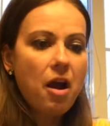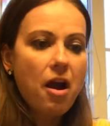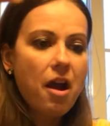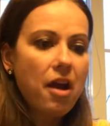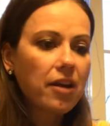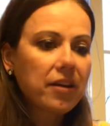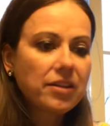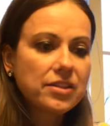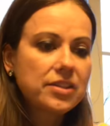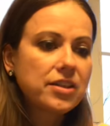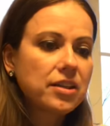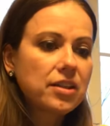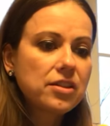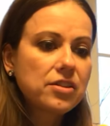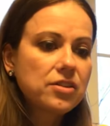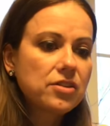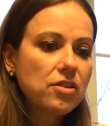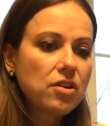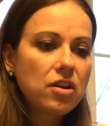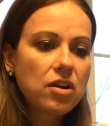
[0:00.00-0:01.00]
Arctic
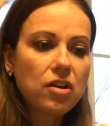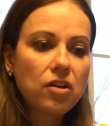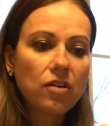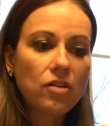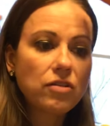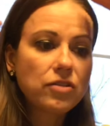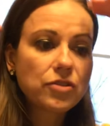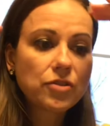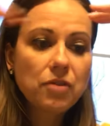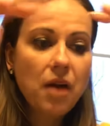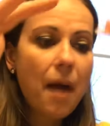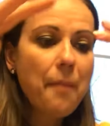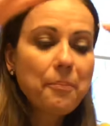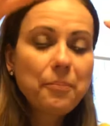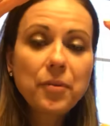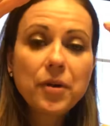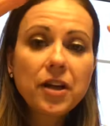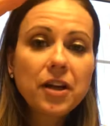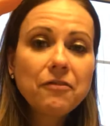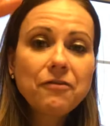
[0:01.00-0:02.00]
Circle,
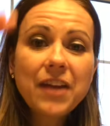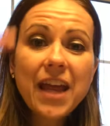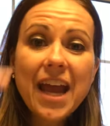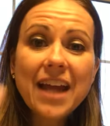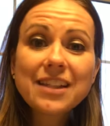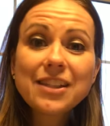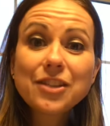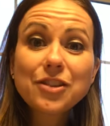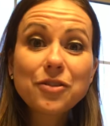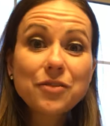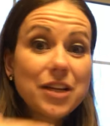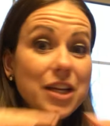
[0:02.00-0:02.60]
Tropic of Cancer,